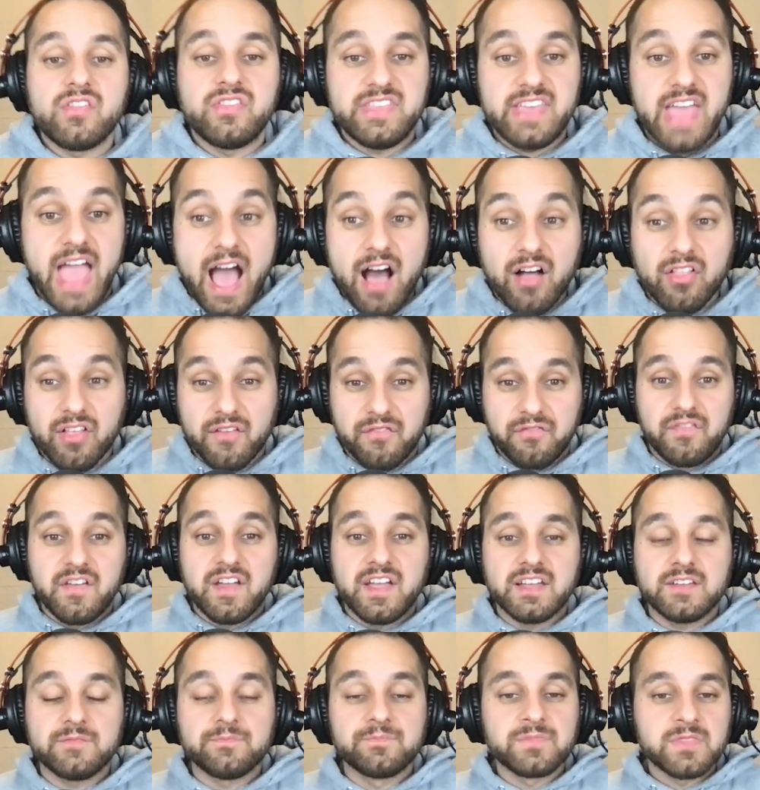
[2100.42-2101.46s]
are the
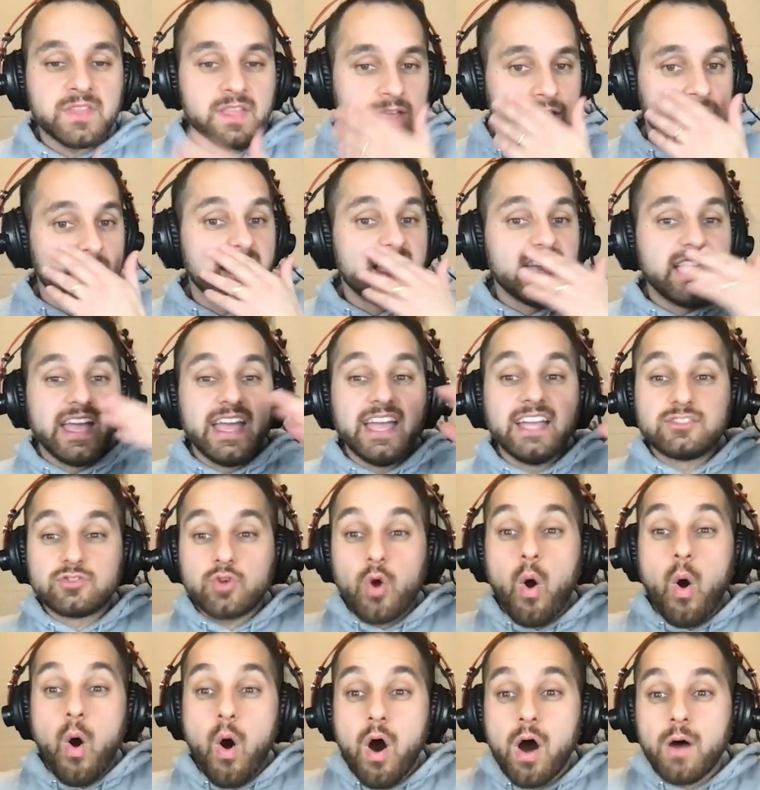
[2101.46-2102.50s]
elephant, it's
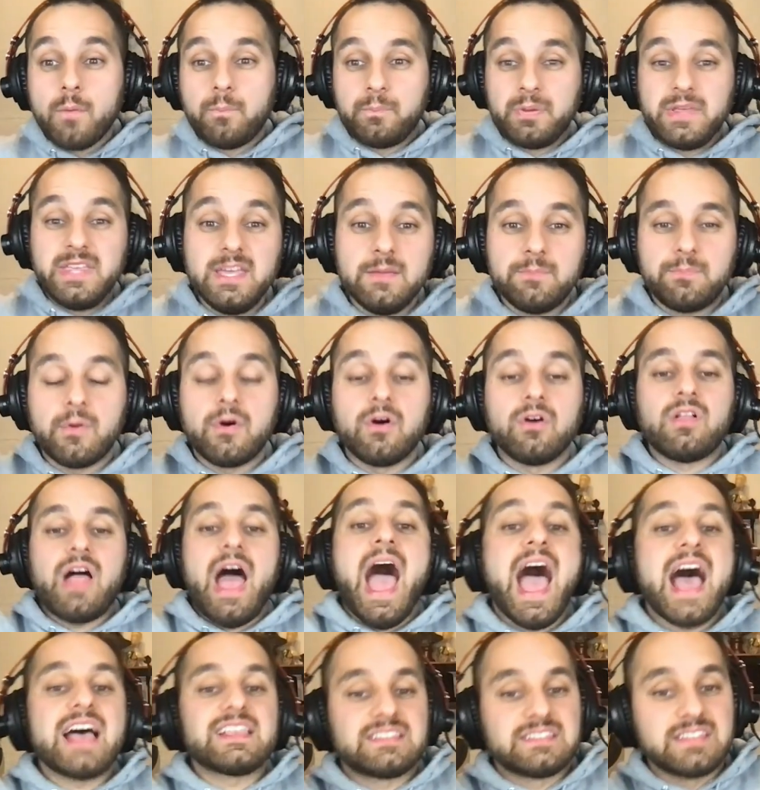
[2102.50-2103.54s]
all people
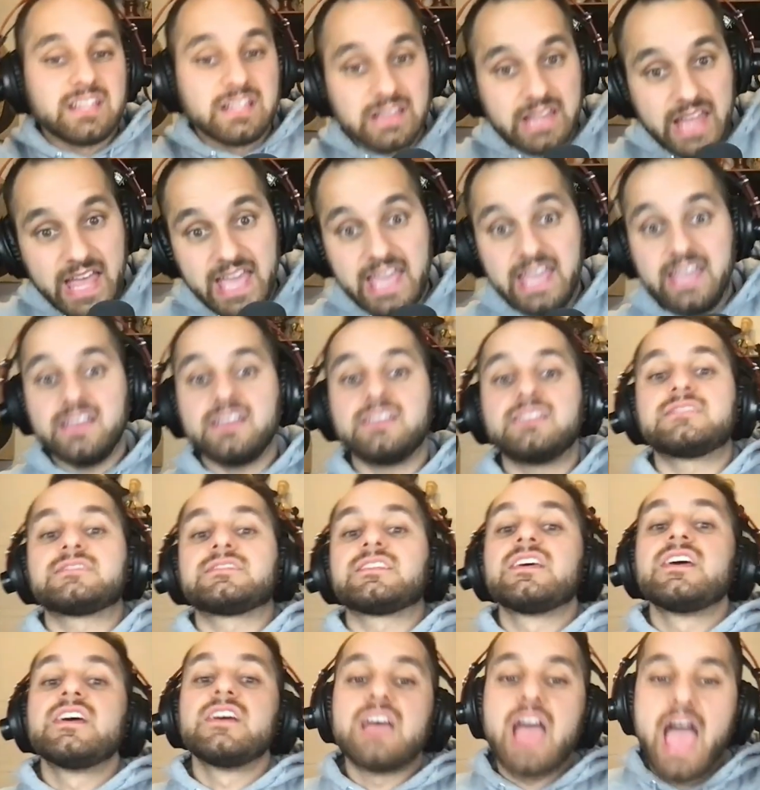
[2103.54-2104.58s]
as the
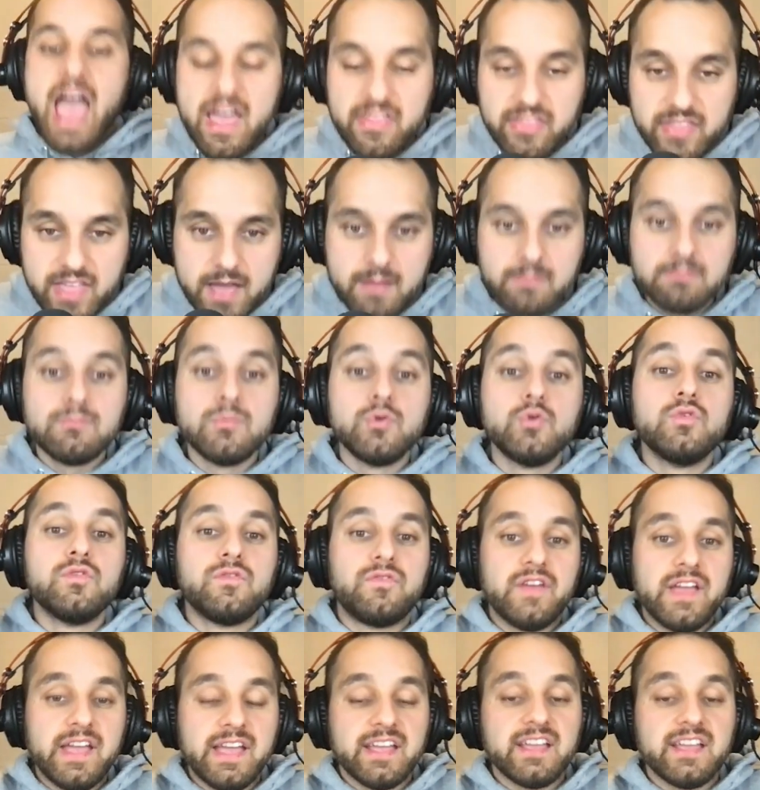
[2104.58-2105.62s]
legs, and they're
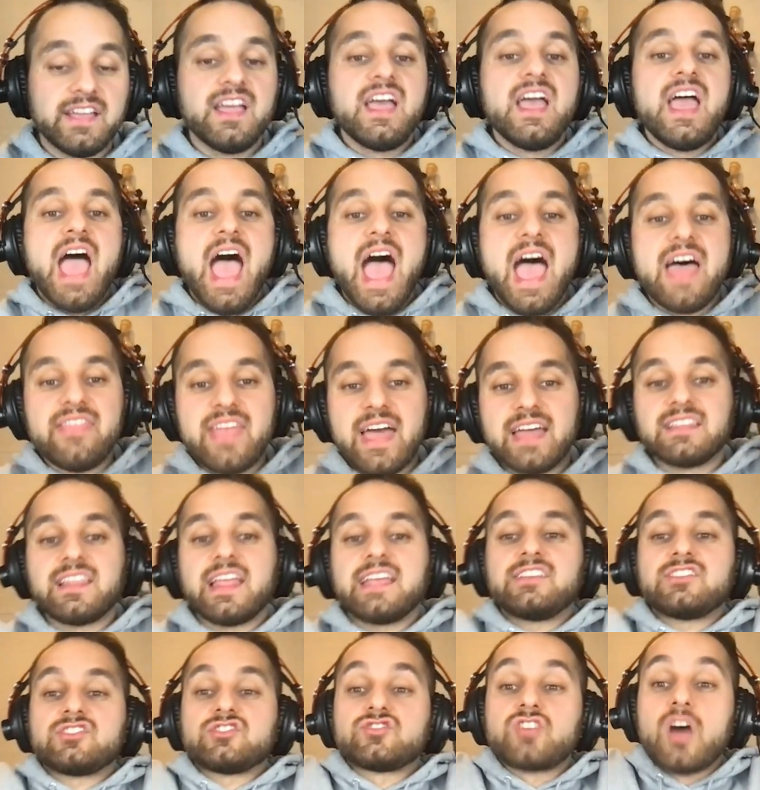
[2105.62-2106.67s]
moving, and then
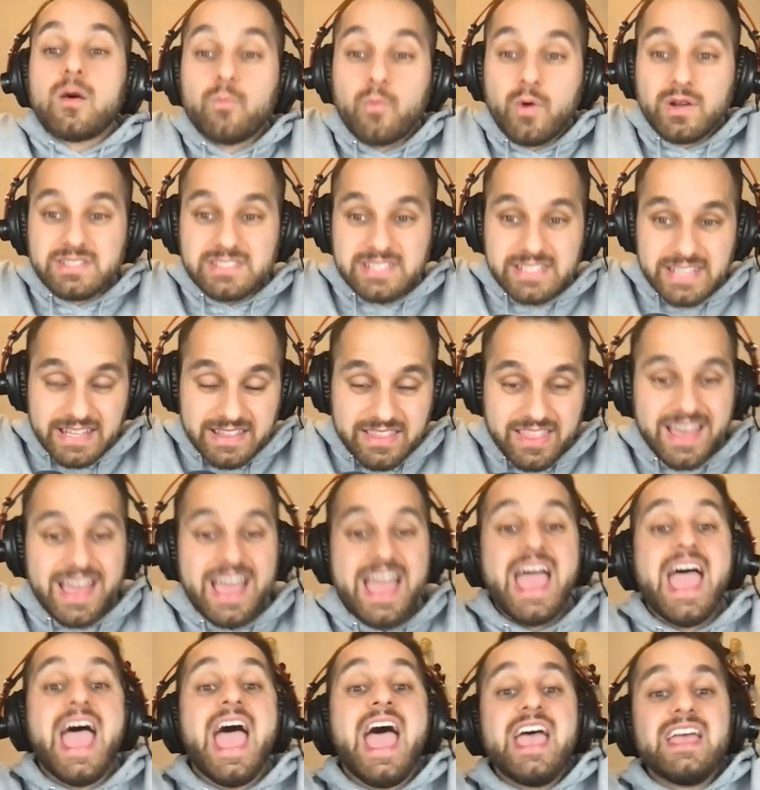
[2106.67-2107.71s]
like someone's the
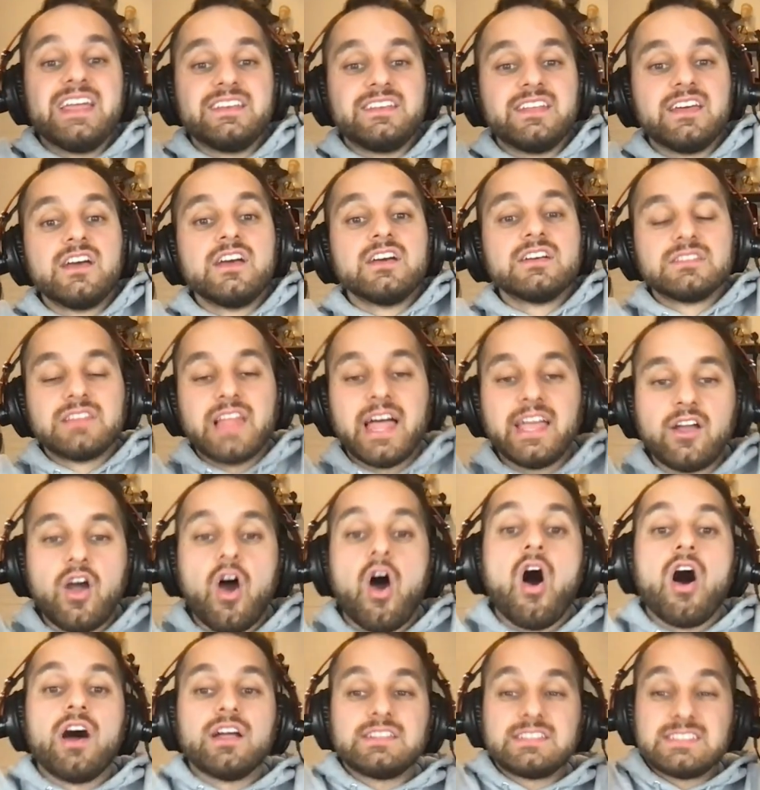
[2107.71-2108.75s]
head like
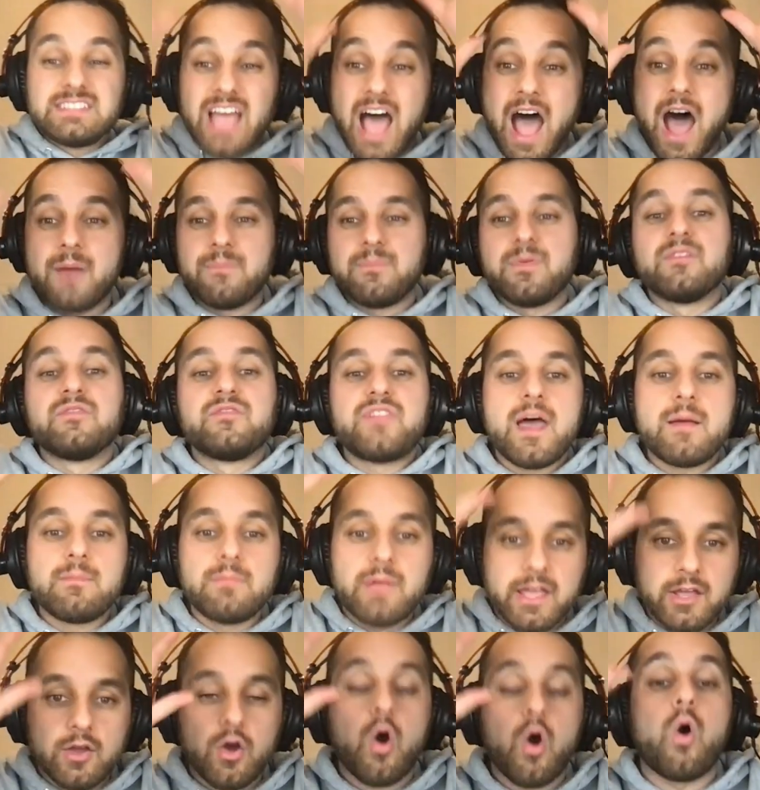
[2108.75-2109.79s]
on top of them,
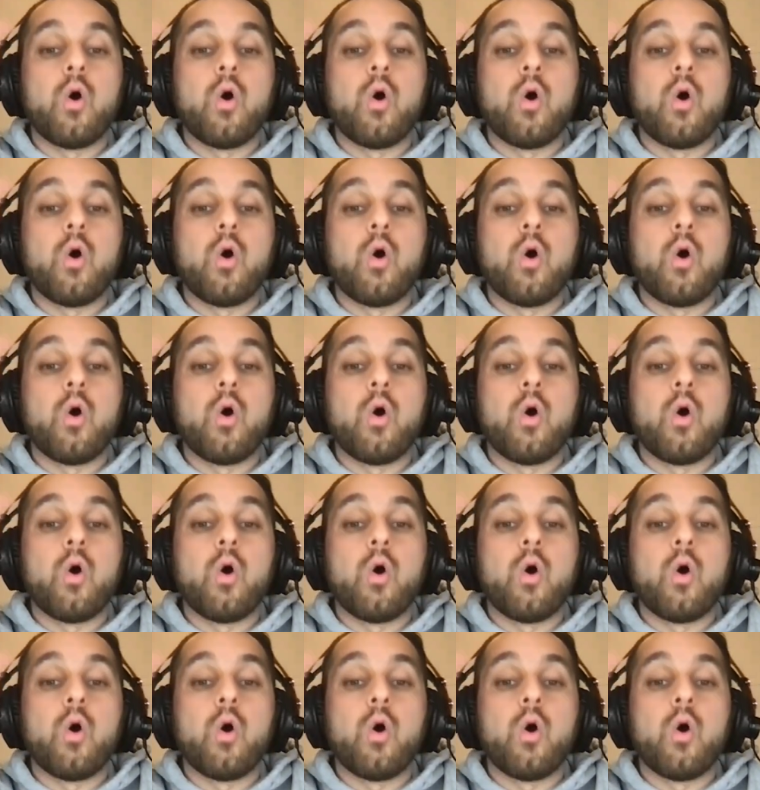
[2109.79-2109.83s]
like